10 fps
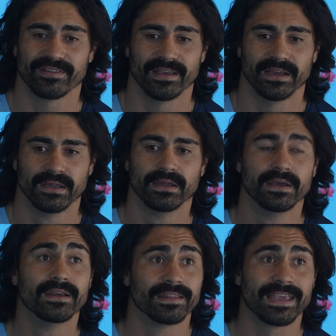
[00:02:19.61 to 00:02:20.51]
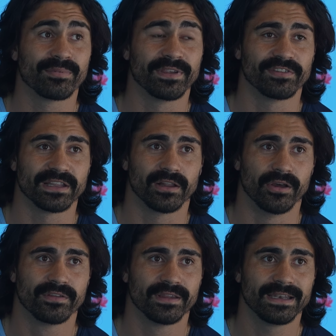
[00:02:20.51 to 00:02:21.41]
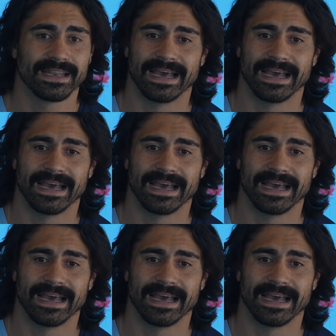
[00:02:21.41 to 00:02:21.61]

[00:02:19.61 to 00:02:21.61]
So the gap's definitely closing.